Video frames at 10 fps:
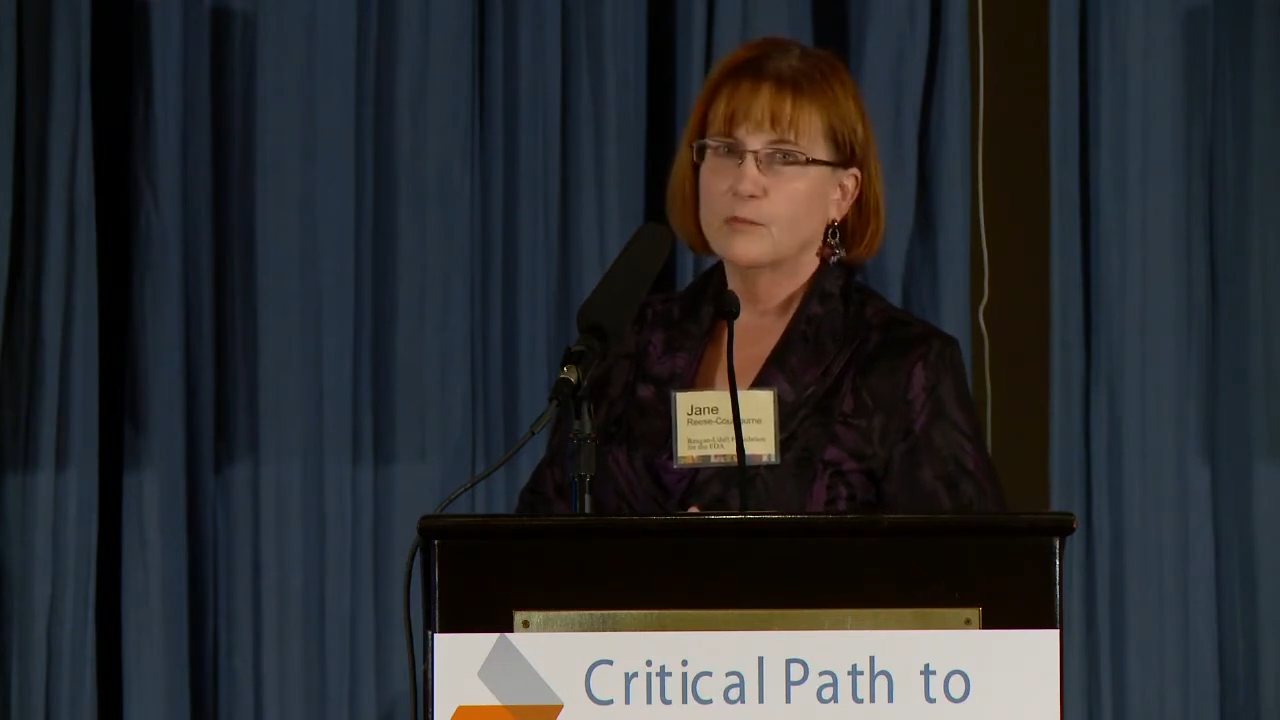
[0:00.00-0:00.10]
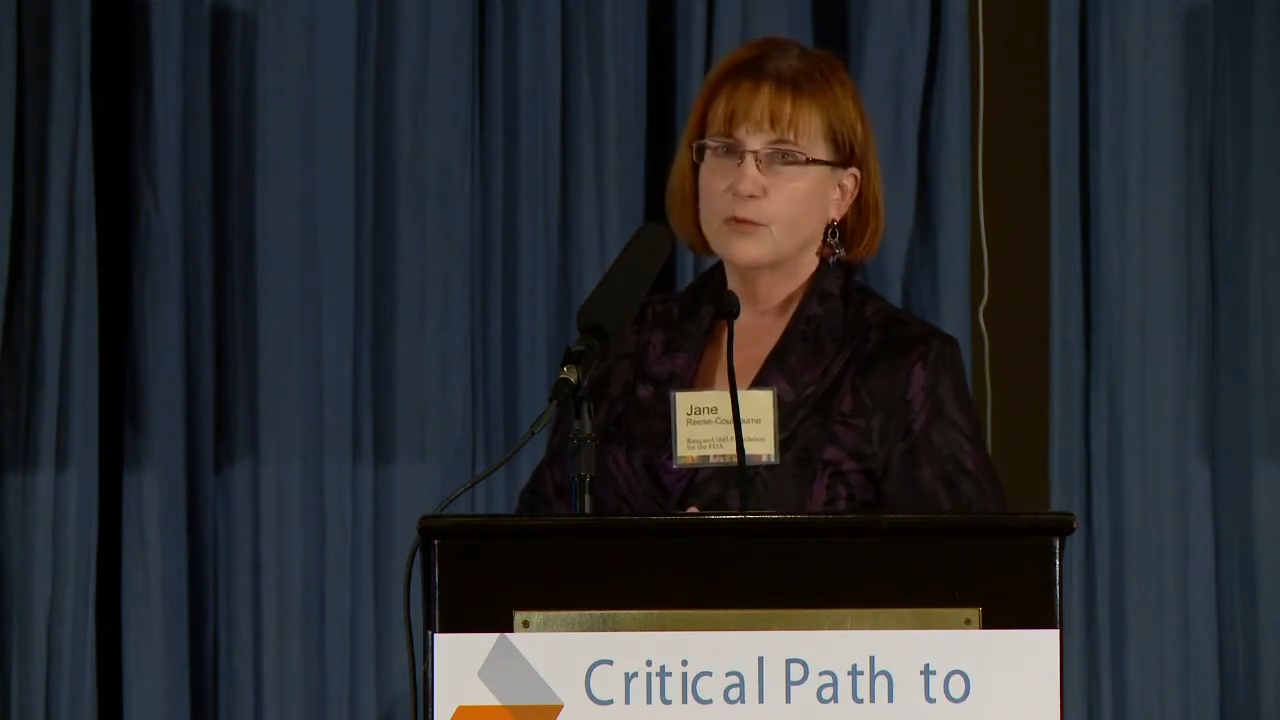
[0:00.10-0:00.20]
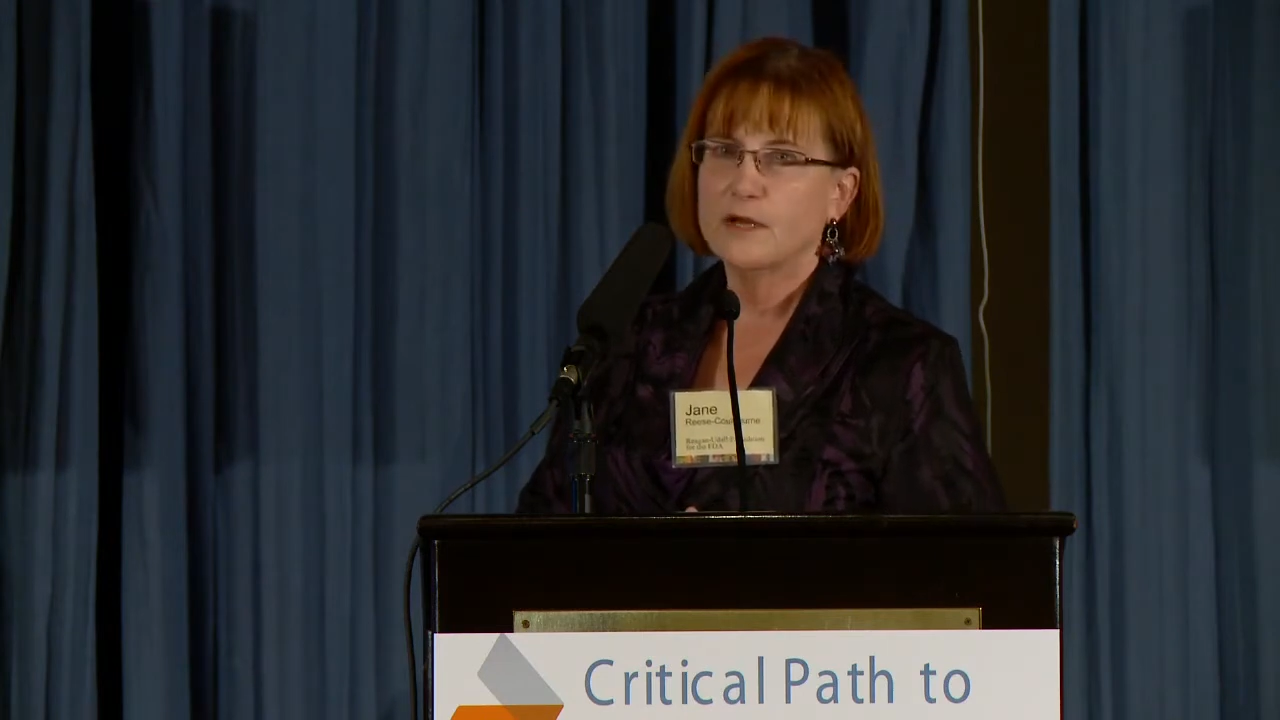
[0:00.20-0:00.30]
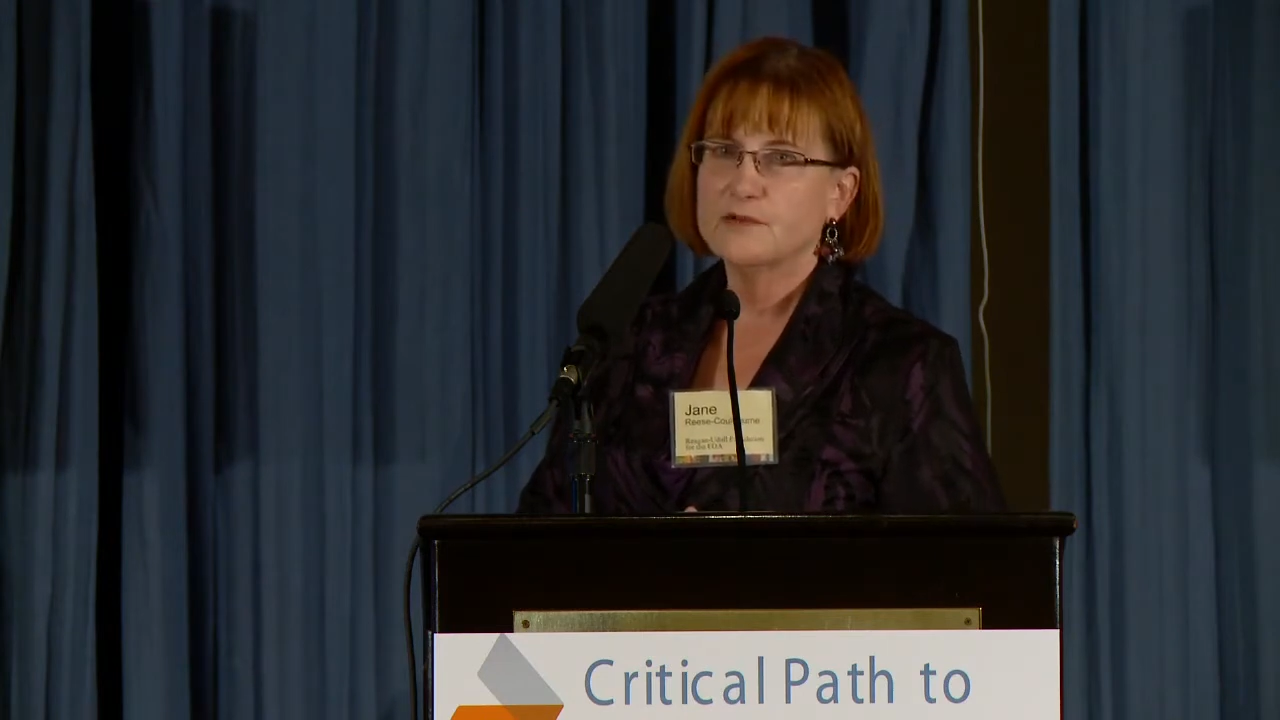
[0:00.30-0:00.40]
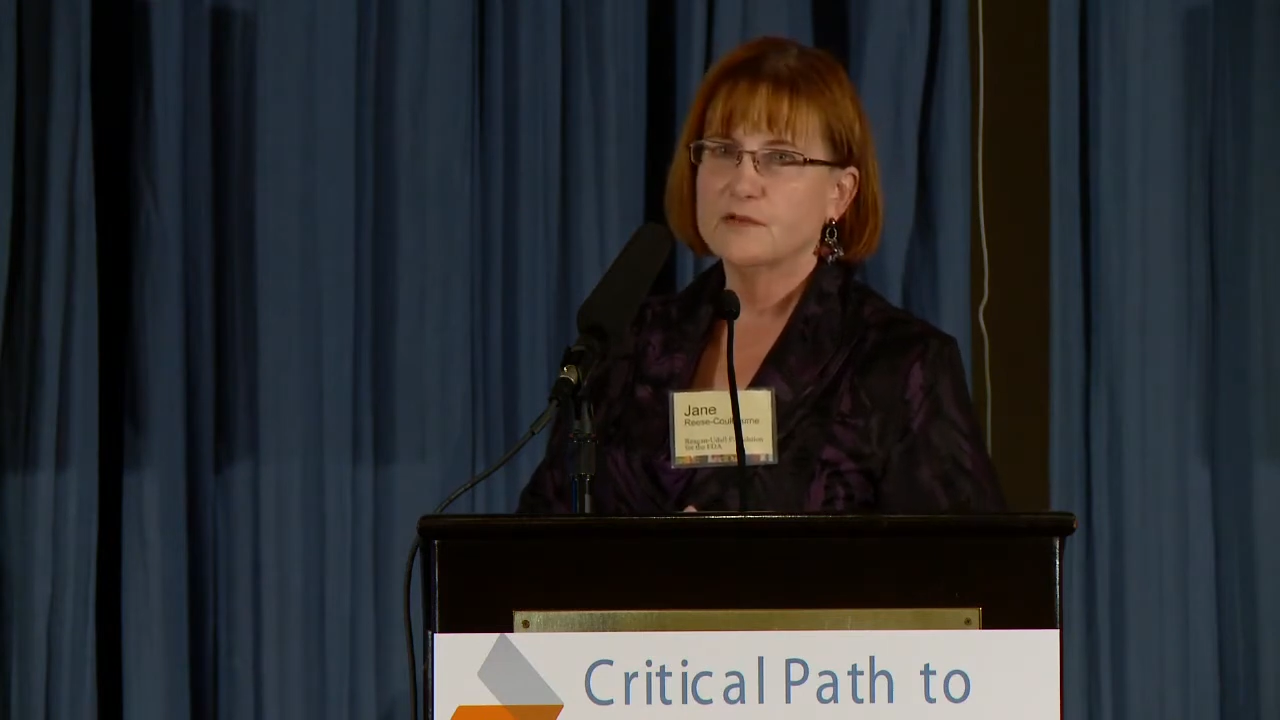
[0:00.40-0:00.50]

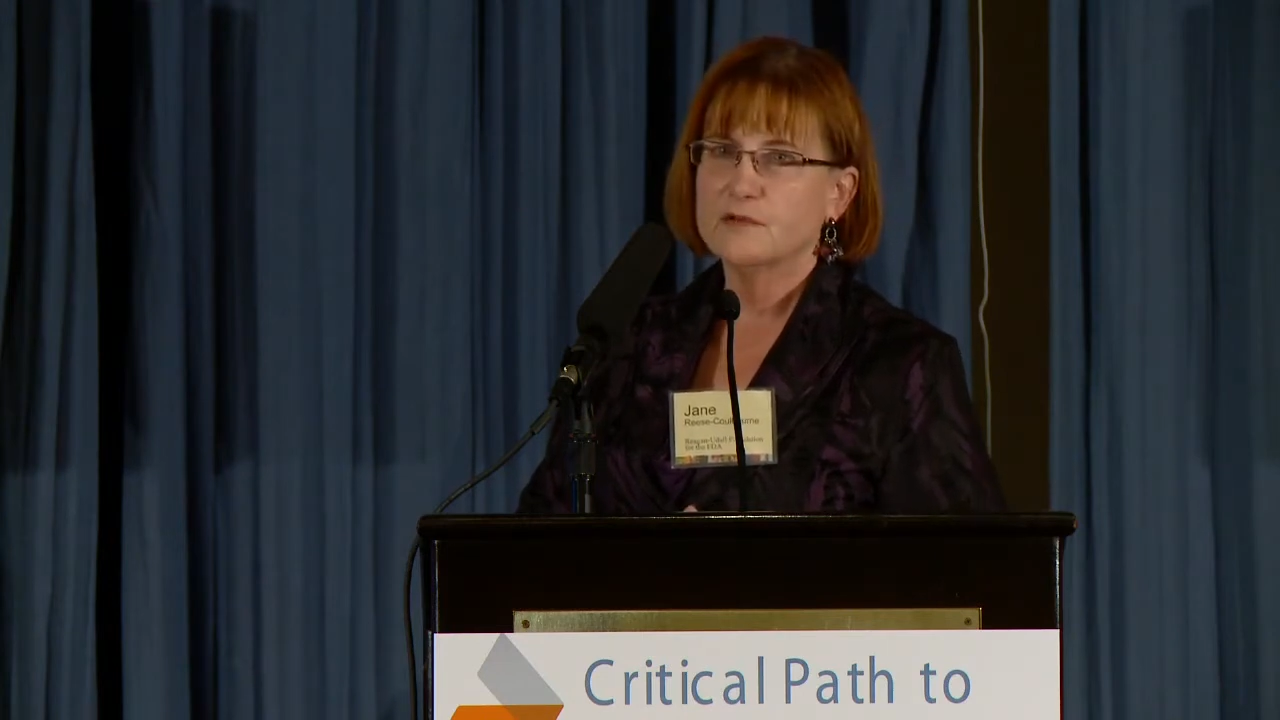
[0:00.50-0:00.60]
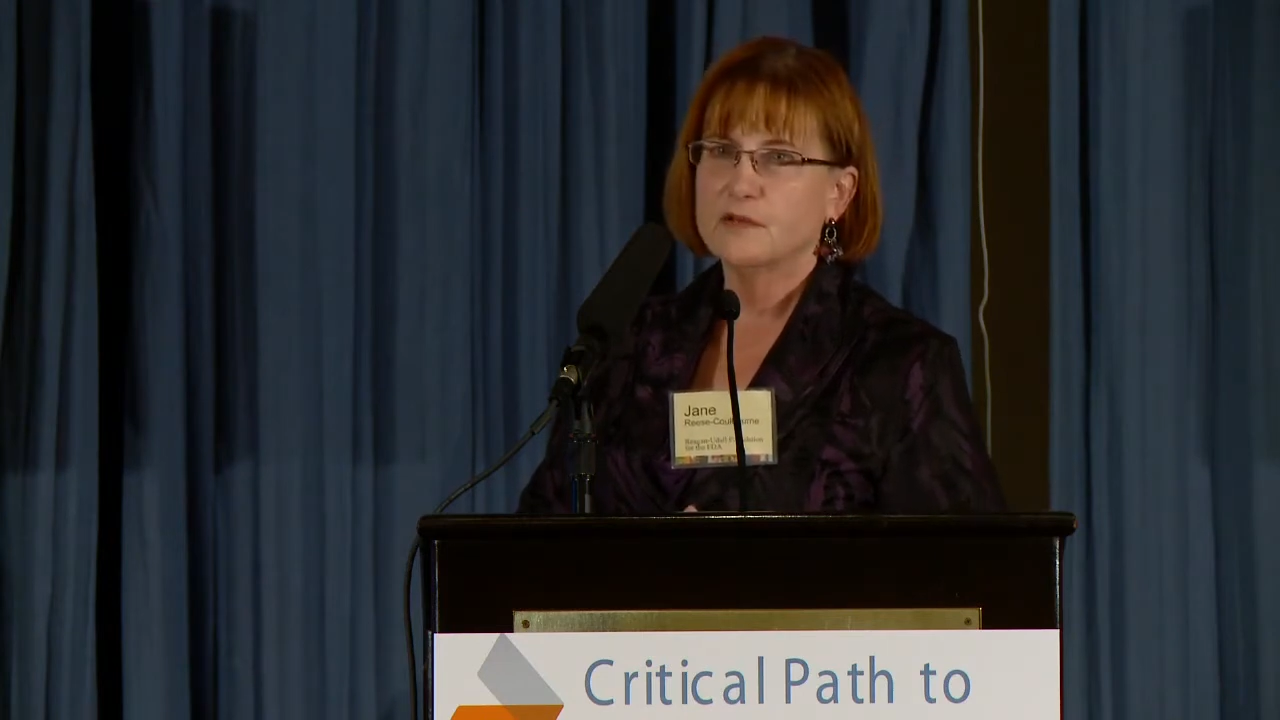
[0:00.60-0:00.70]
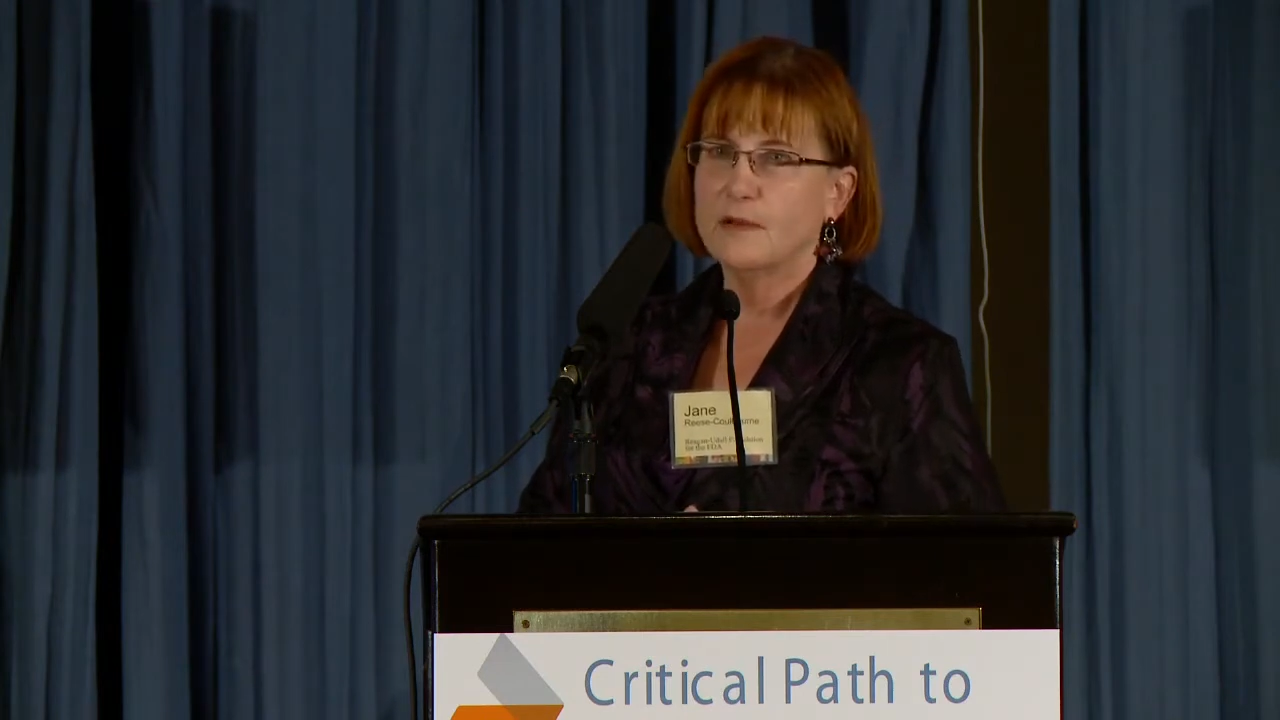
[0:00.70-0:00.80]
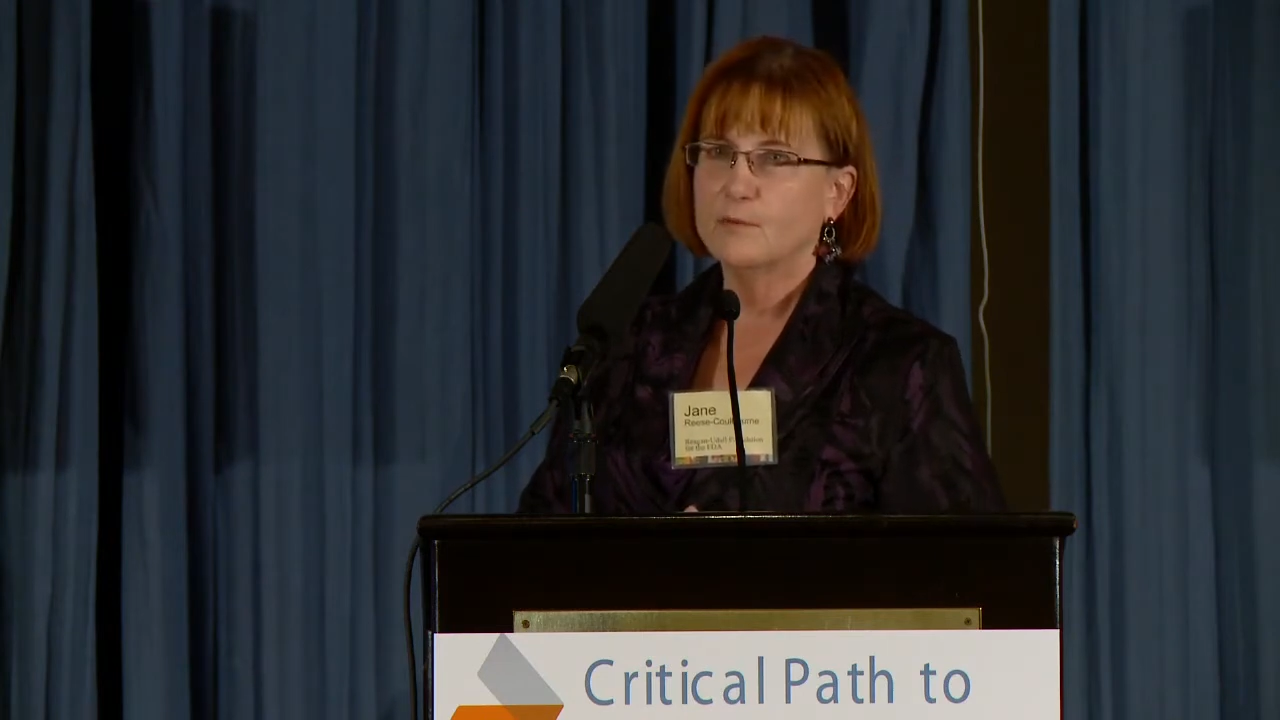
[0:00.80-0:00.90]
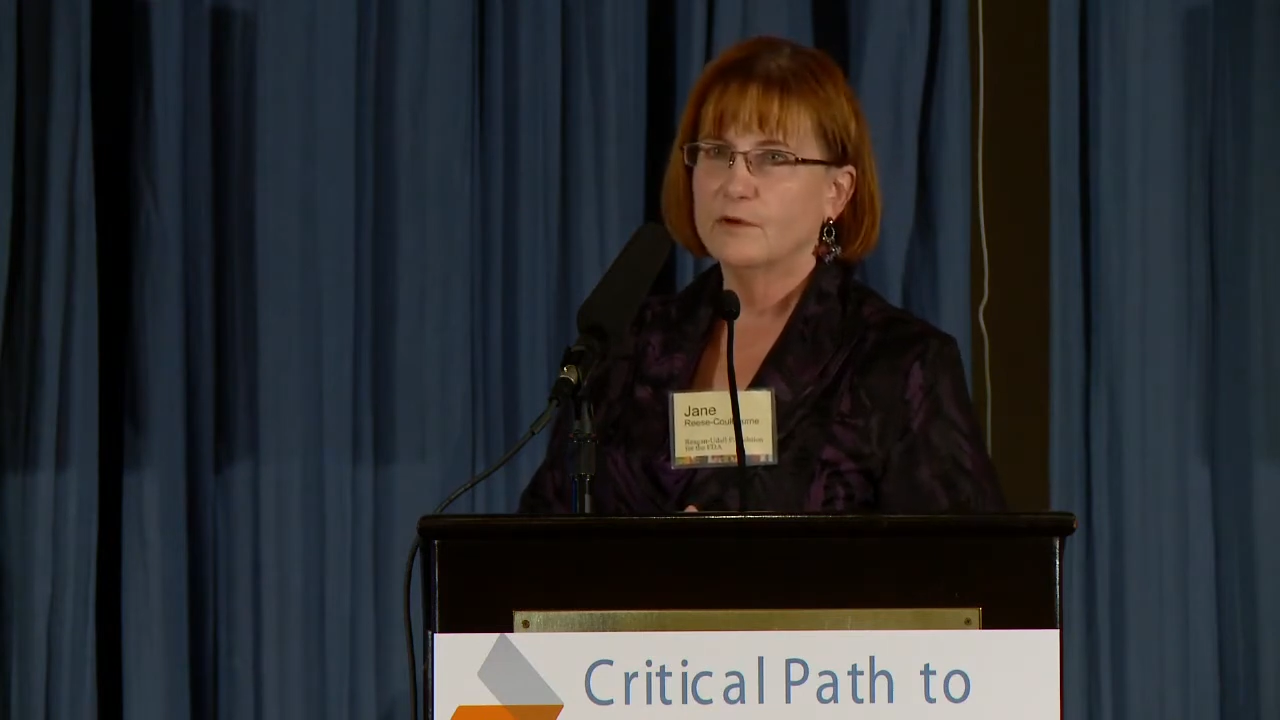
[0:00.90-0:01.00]
process a lot